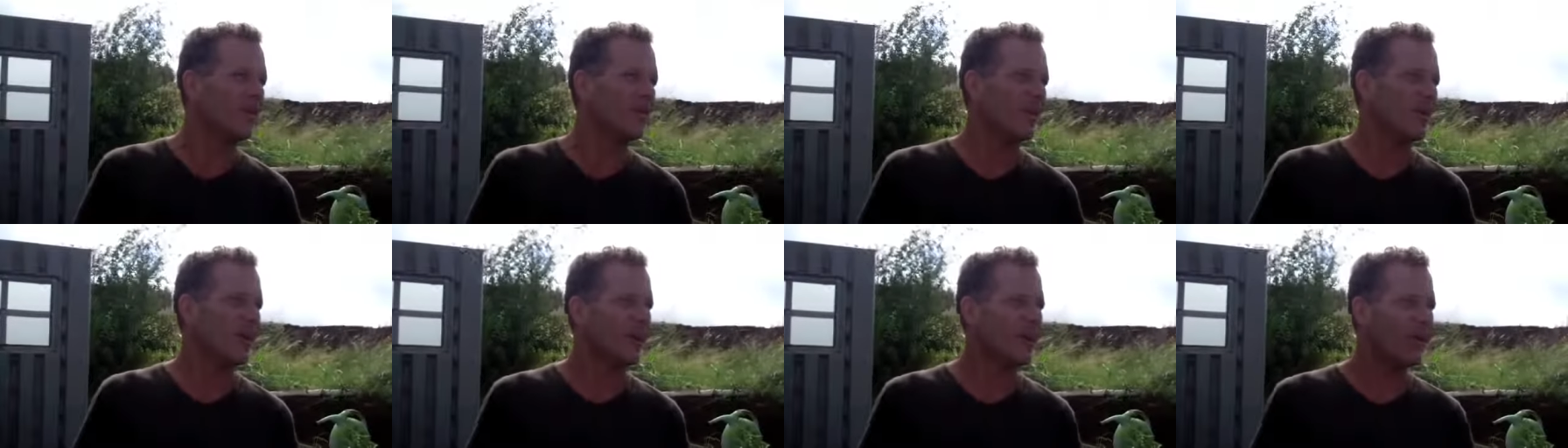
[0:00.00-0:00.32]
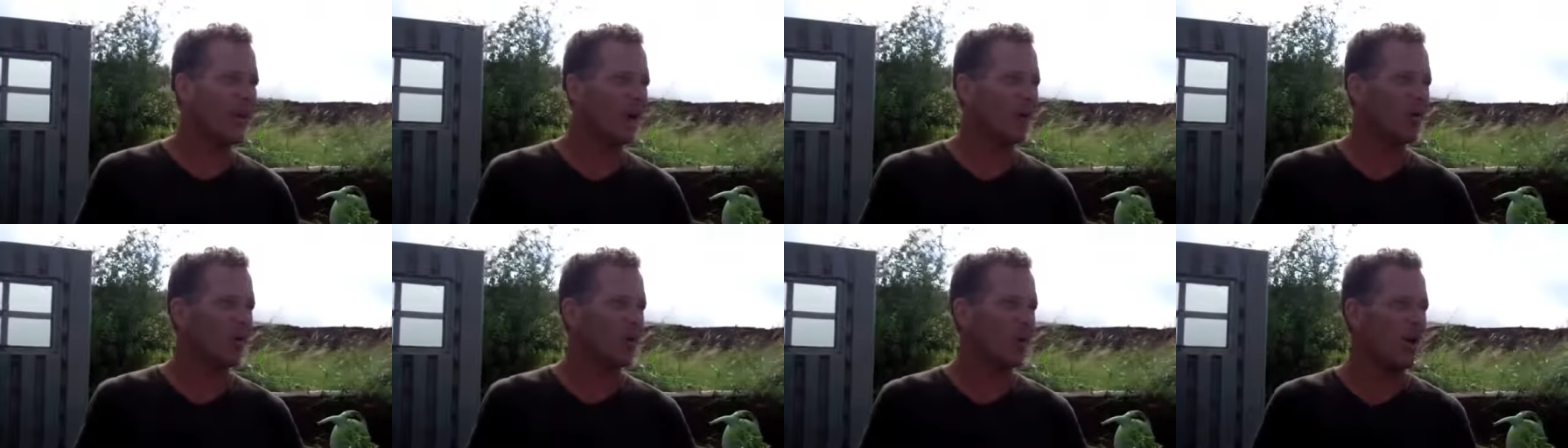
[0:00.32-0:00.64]
Right
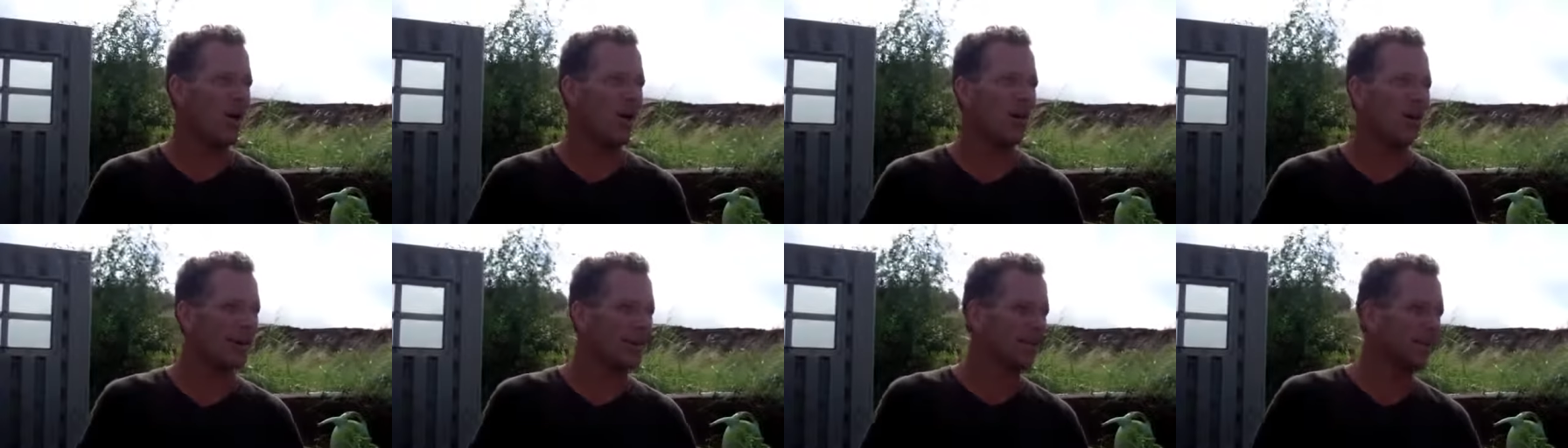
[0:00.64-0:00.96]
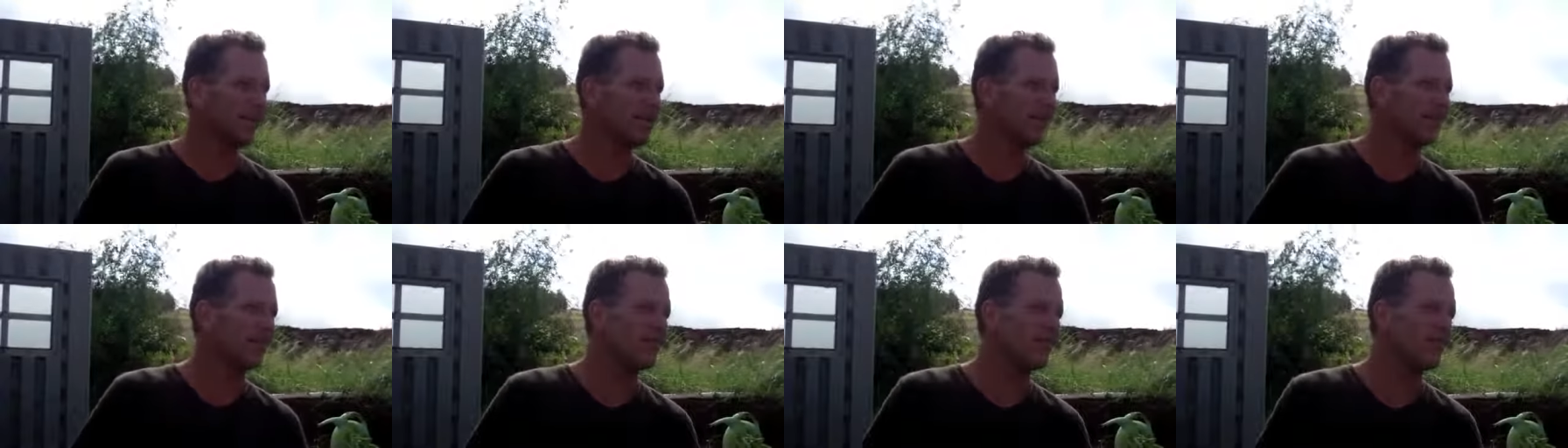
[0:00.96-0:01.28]
now, we're all
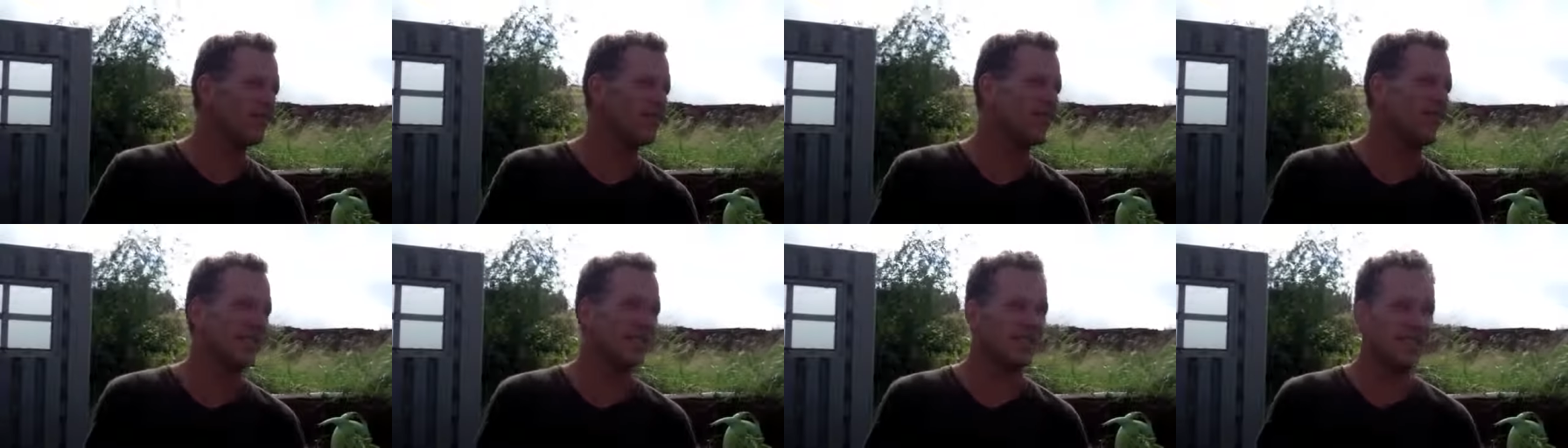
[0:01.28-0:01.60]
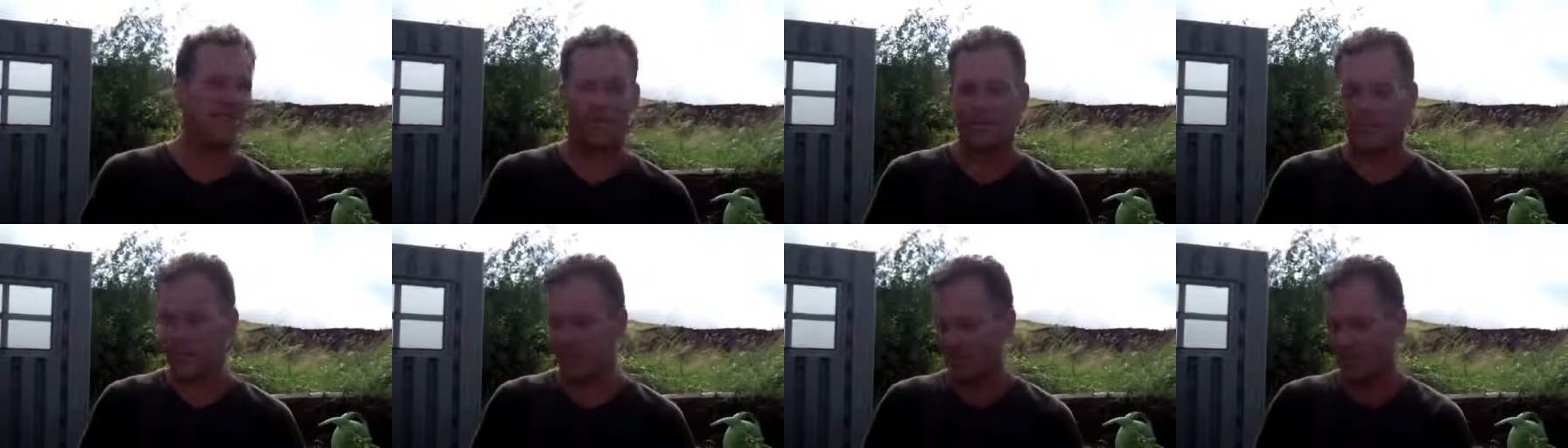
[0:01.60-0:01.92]
into
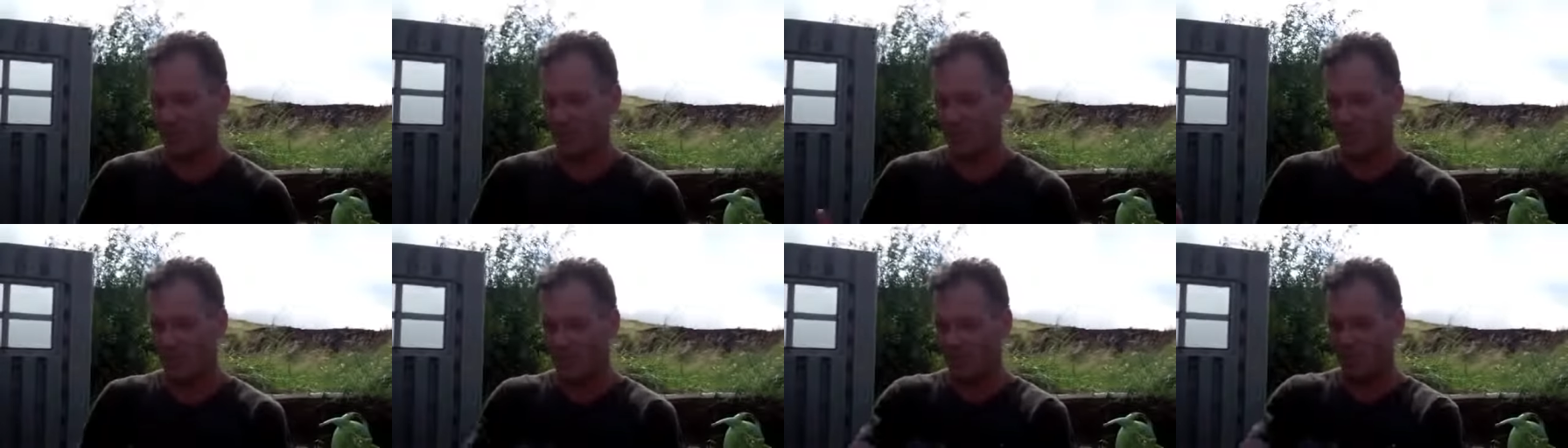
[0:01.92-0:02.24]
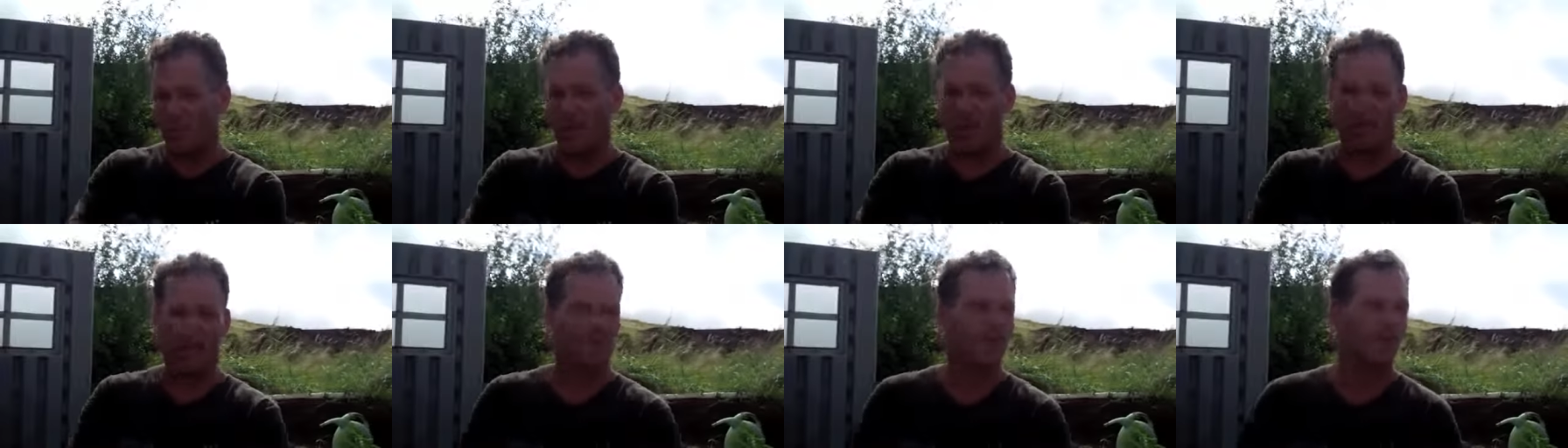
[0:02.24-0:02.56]
convenience. Everything's put
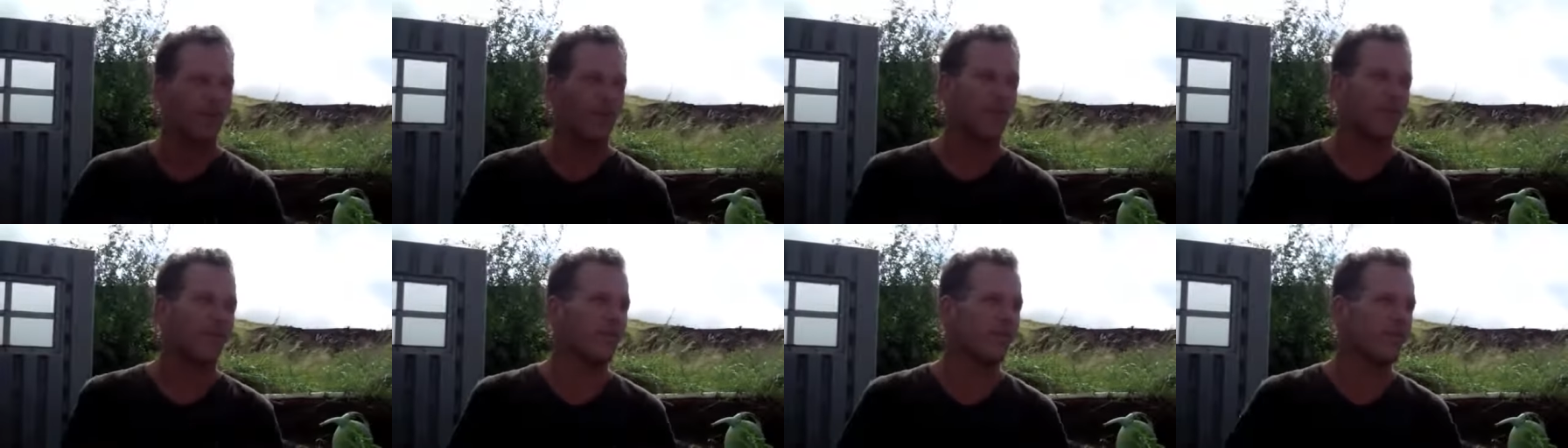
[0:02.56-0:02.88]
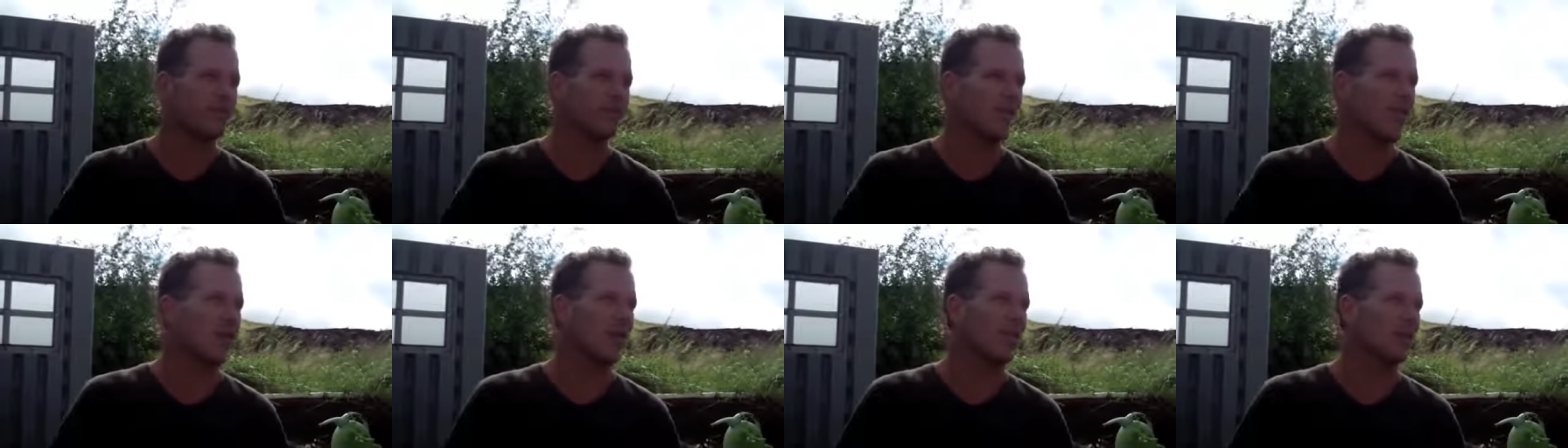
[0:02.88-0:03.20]
right in front of
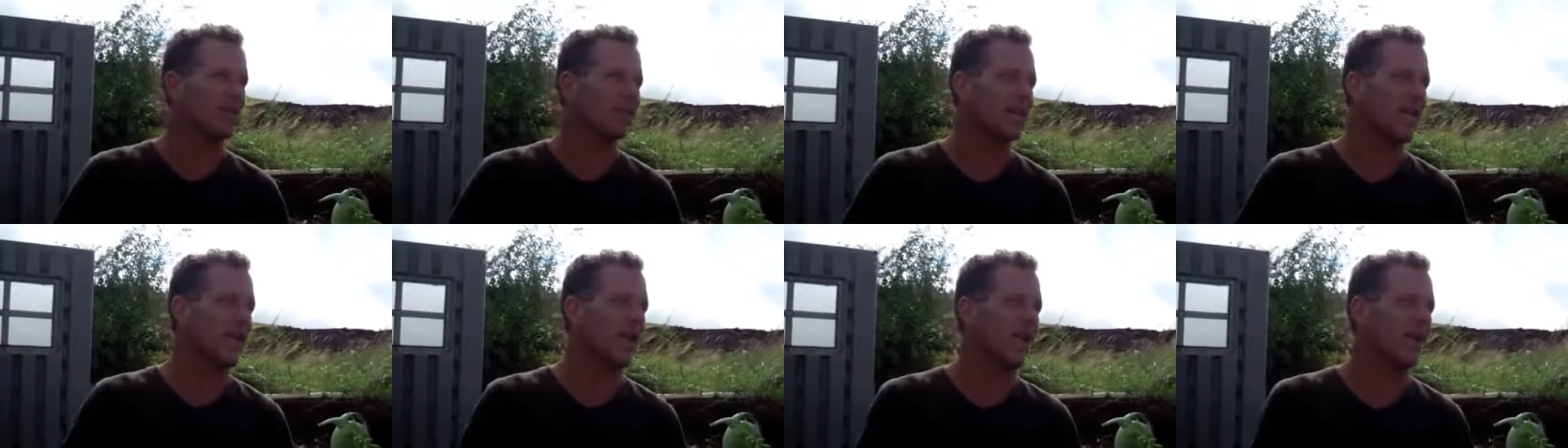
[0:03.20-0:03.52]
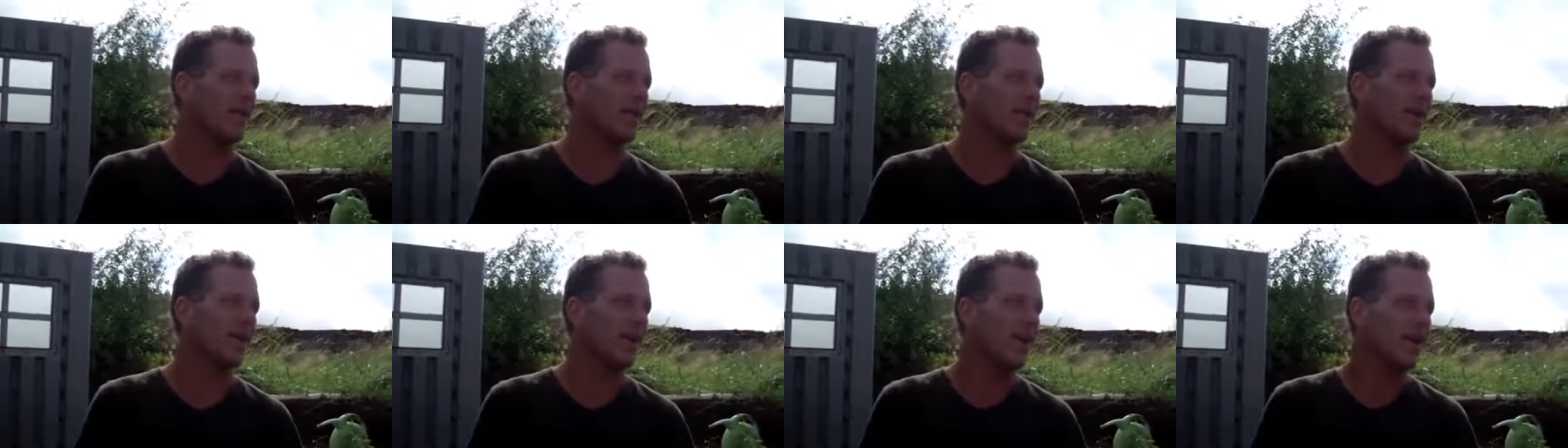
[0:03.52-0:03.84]
us all the
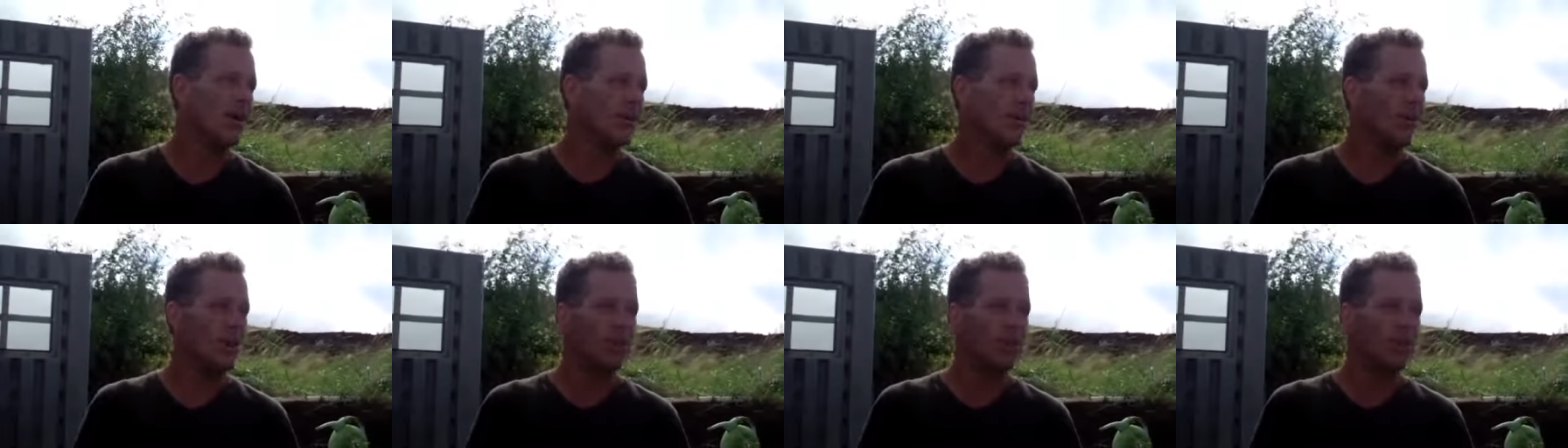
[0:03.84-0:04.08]
time. And we